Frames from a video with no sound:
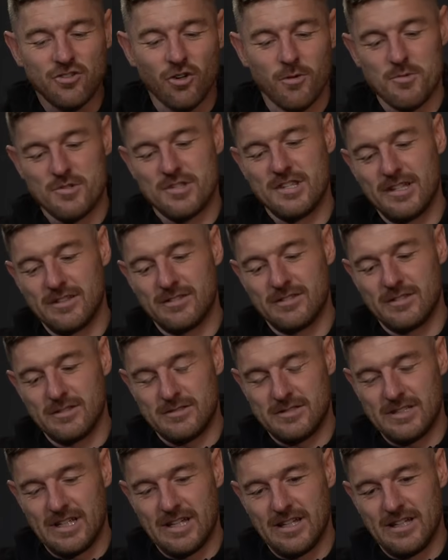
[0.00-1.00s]
almost
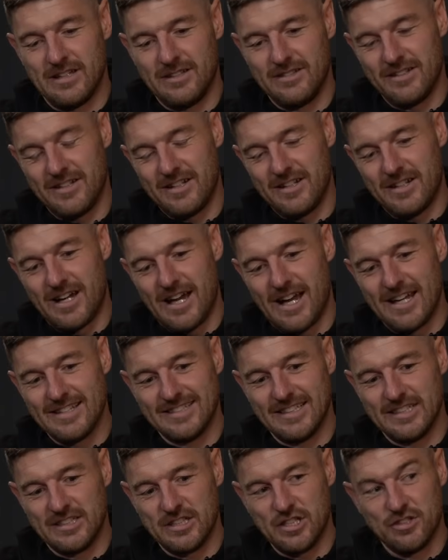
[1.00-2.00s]
the
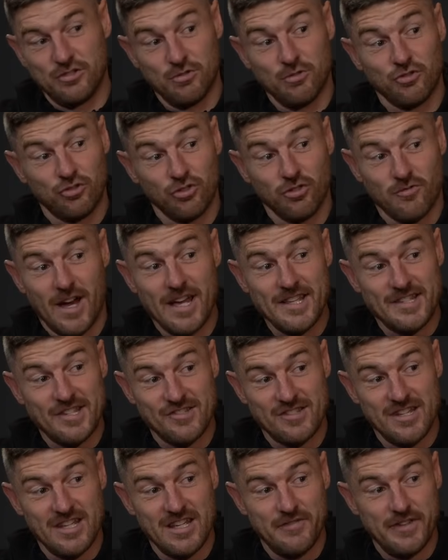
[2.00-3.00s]
idea that you're doing something right,
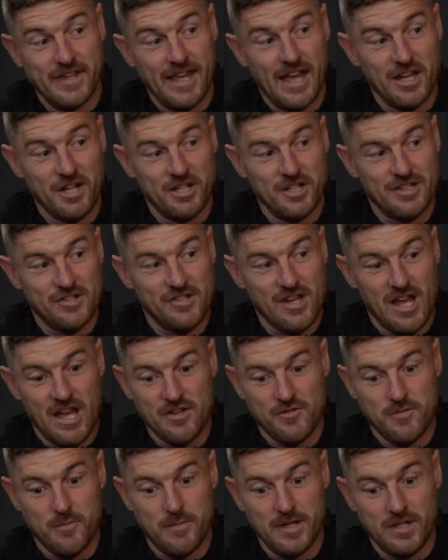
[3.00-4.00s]
isn't it? If you're getting
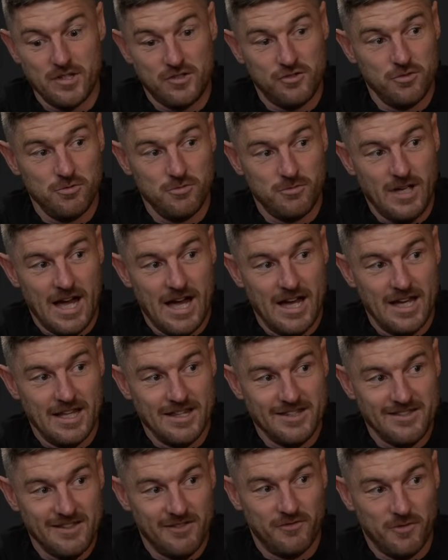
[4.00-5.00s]
criticised for being too
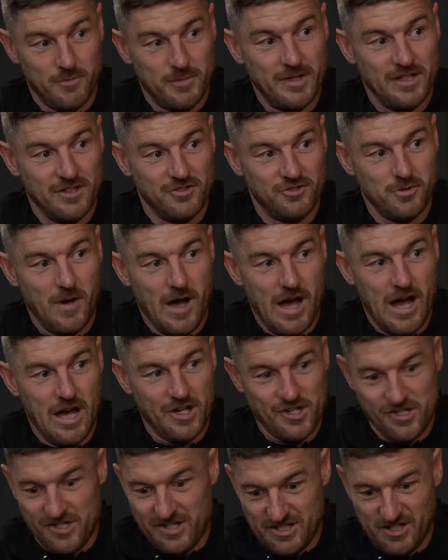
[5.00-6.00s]
kind and for being too
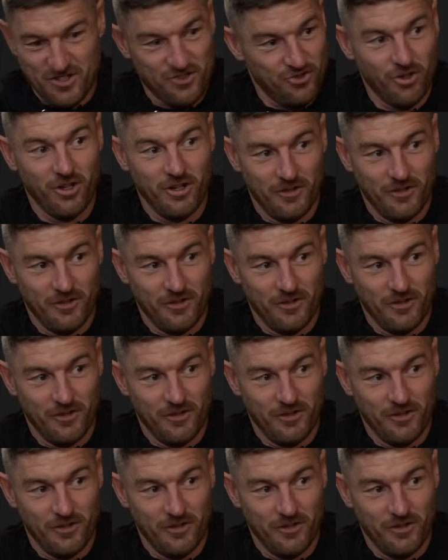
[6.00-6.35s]
harsh, that you sort